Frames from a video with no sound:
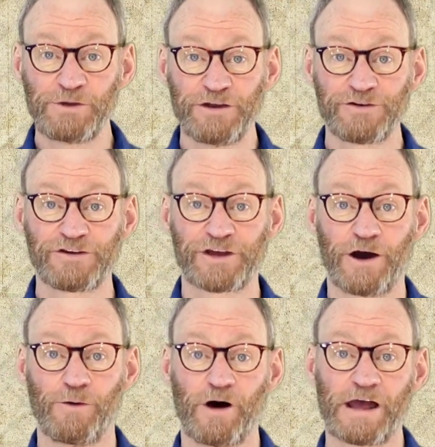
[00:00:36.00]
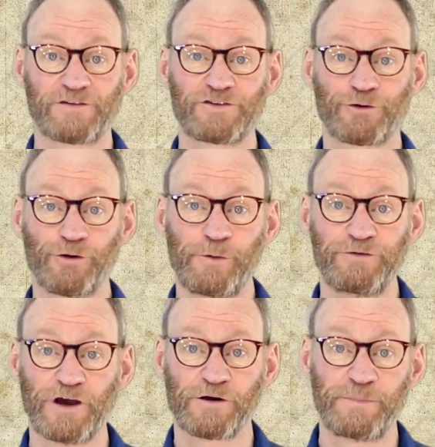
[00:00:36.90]
years ago, I asked a group
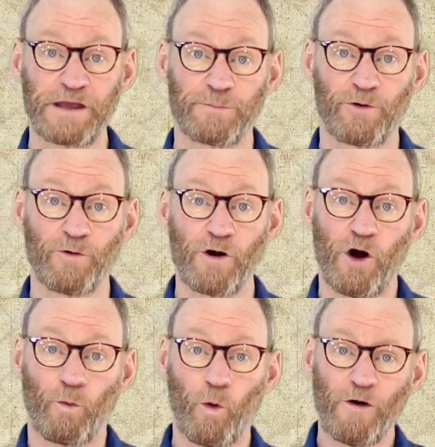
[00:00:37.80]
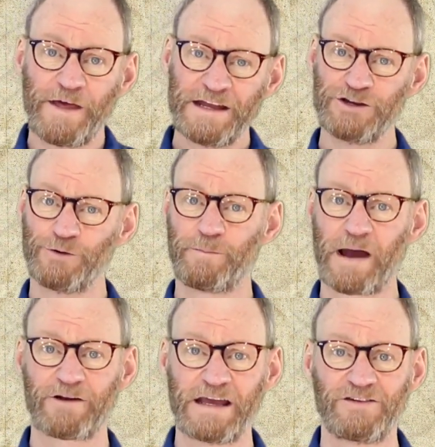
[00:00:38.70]
of young people what they knew
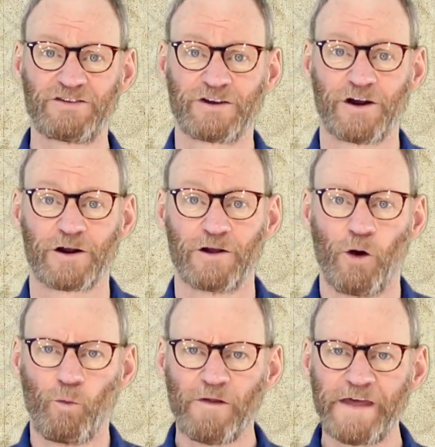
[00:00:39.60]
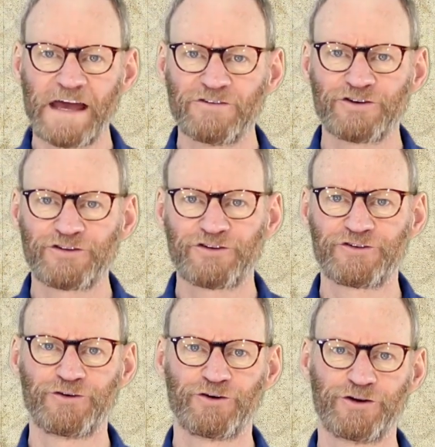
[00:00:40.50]
about Easter, what they
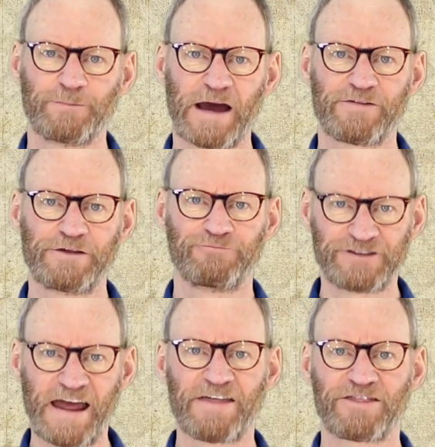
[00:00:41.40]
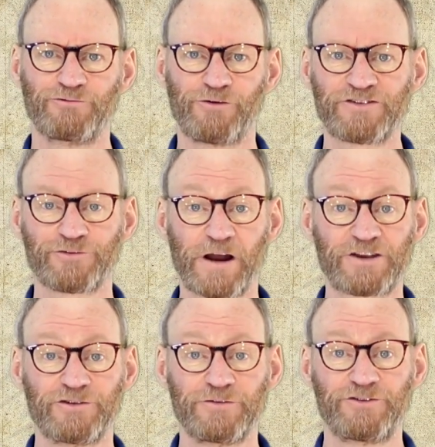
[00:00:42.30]
understood about the death and
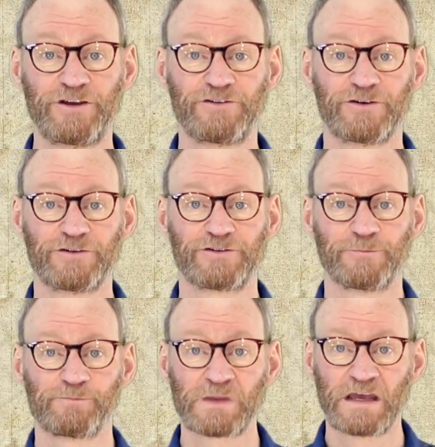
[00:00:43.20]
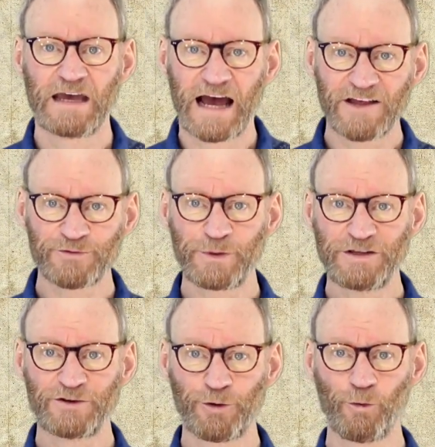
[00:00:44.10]
resurrection of Jesus. As
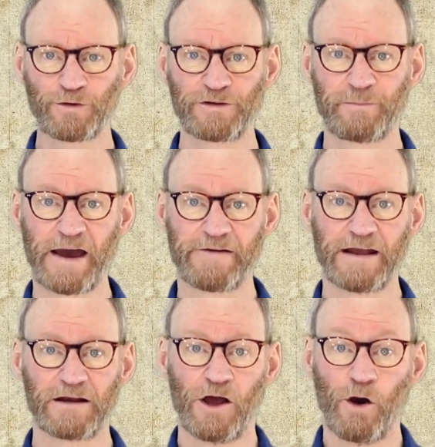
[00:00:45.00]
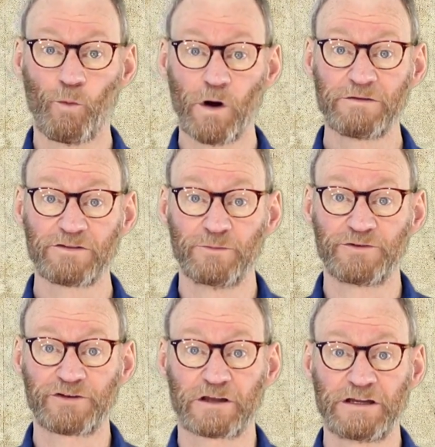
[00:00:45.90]
we talked about it, one of them
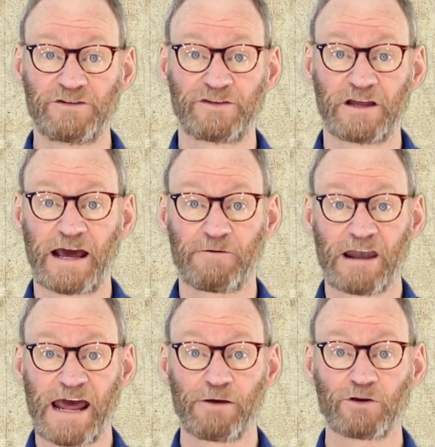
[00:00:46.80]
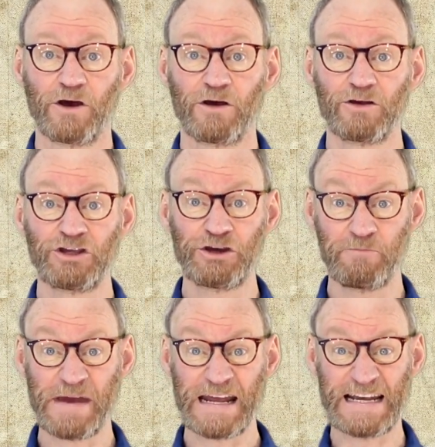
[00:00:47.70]
suddenly said out loud, "You
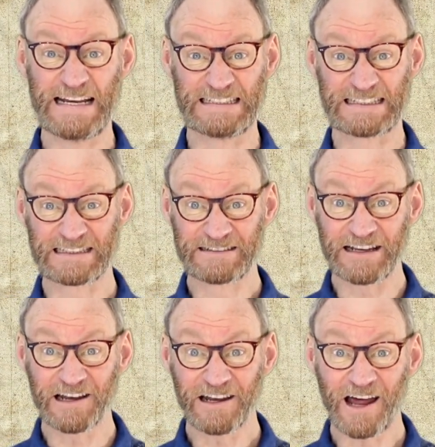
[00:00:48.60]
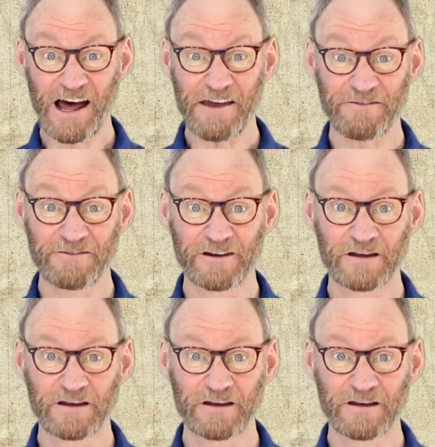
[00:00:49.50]
mean he's still alive?"